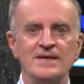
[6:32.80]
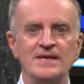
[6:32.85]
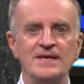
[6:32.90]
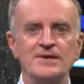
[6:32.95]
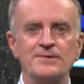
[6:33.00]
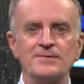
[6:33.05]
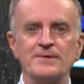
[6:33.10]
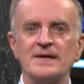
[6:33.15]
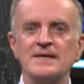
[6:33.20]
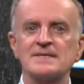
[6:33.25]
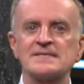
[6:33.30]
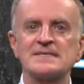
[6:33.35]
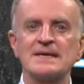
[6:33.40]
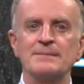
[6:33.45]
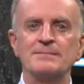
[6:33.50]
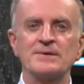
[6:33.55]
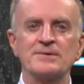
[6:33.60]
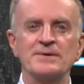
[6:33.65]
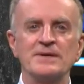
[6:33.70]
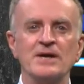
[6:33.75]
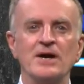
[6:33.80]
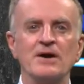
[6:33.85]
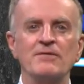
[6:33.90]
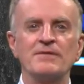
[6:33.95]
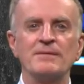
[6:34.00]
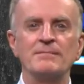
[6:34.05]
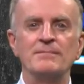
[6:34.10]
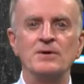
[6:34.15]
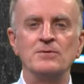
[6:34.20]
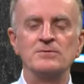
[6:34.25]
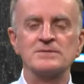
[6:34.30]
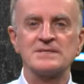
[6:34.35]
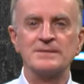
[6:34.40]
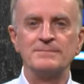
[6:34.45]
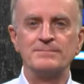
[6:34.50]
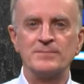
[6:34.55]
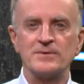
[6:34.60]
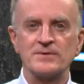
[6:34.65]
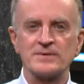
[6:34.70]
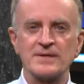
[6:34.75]
Here a summary of the most
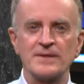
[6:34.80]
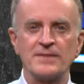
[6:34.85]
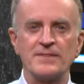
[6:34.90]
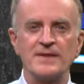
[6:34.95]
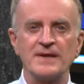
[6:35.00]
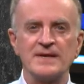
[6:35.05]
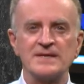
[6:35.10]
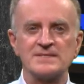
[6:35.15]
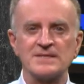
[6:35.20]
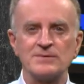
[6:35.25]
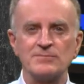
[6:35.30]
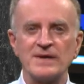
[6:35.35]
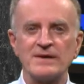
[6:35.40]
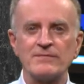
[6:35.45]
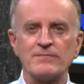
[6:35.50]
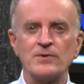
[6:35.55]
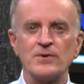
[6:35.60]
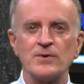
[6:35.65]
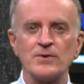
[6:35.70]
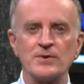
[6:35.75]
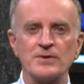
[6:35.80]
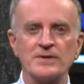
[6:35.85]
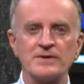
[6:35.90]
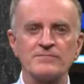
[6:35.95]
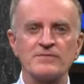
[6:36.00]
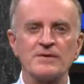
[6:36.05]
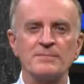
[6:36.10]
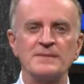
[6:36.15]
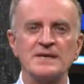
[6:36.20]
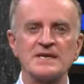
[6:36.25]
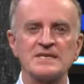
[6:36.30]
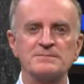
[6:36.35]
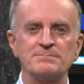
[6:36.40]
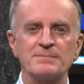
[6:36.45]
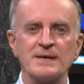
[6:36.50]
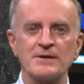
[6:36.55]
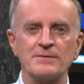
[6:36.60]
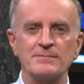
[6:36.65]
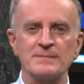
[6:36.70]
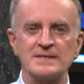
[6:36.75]
important things we have learned from the
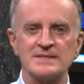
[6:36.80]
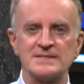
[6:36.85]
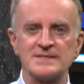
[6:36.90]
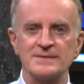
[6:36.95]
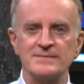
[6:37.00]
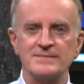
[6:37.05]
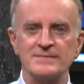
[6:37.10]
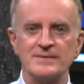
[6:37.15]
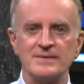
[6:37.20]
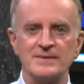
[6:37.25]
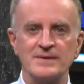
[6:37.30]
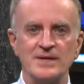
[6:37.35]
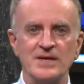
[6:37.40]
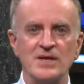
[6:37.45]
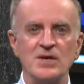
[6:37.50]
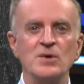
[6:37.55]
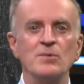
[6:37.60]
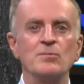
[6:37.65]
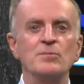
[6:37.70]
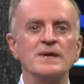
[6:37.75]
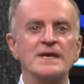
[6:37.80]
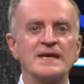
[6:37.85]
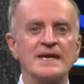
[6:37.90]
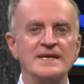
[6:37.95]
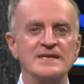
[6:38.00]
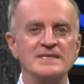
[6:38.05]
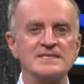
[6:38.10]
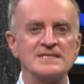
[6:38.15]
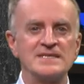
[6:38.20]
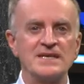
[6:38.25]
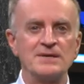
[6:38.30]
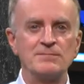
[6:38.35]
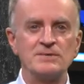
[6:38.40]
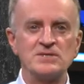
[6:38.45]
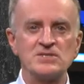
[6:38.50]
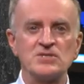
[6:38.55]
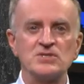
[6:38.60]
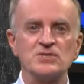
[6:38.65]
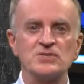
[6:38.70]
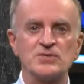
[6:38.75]
experiments. We can
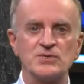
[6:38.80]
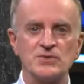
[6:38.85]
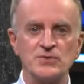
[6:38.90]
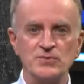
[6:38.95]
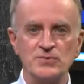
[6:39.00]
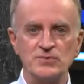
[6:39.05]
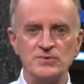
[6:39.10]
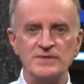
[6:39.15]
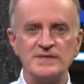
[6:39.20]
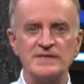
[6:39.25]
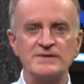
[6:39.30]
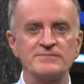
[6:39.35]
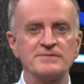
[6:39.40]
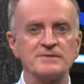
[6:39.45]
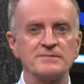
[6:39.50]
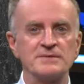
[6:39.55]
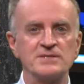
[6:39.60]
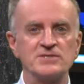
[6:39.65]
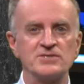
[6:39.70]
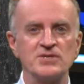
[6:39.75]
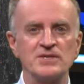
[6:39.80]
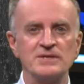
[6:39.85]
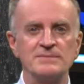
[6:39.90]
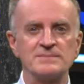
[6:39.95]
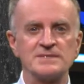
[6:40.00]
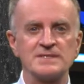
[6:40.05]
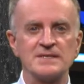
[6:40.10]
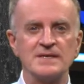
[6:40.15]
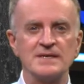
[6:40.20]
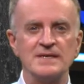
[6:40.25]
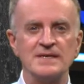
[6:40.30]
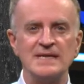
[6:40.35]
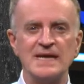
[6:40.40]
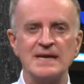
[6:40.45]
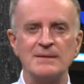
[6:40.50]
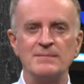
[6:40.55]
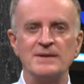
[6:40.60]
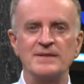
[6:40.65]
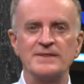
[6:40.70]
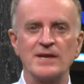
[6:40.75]
distinguish two different regimes,
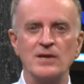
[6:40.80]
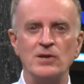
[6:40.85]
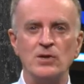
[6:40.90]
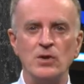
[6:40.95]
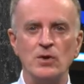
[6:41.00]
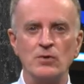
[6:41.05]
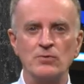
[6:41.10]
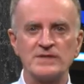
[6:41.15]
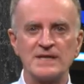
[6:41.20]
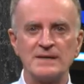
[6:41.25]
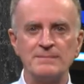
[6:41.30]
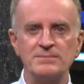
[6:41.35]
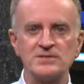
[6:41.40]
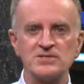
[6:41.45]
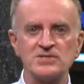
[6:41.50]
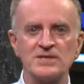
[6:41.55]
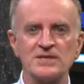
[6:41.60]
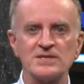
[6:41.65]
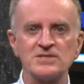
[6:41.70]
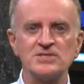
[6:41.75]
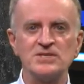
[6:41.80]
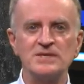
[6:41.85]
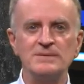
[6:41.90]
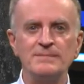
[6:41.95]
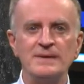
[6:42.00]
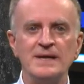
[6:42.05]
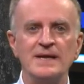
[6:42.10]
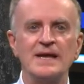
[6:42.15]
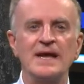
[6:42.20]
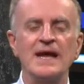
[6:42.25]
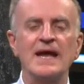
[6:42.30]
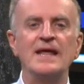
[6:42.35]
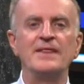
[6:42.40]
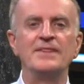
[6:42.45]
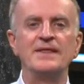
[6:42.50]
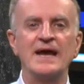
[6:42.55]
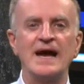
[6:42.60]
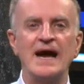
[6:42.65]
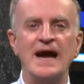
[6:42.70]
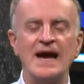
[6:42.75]
namely the low temperature regime and
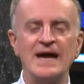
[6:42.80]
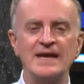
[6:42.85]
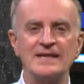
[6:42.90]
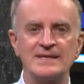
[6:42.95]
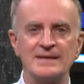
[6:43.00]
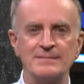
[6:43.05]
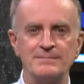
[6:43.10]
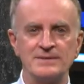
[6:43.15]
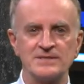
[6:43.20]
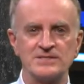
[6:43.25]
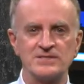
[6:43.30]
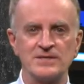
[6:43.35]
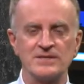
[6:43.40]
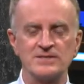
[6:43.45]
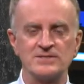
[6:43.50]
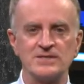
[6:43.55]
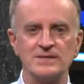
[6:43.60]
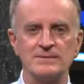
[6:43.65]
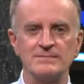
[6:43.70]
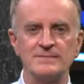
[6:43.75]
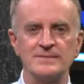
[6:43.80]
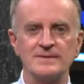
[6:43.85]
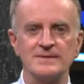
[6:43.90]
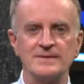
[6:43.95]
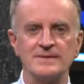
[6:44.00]
the high temperature regime.